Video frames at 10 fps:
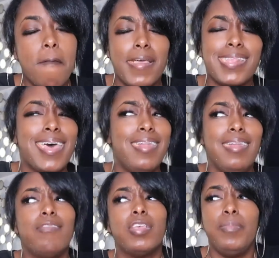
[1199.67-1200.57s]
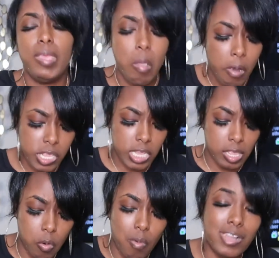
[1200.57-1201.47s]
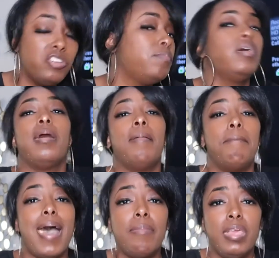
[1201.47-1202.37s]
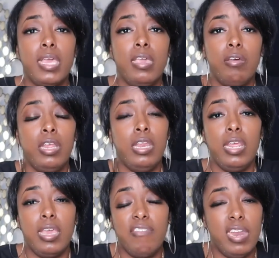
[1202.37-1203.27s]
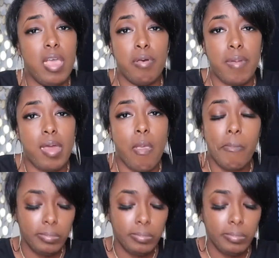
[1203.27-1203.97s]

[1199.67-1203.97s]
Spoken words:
That's not enough to me. Sit watch your mom get killed and didn't give a damn about it.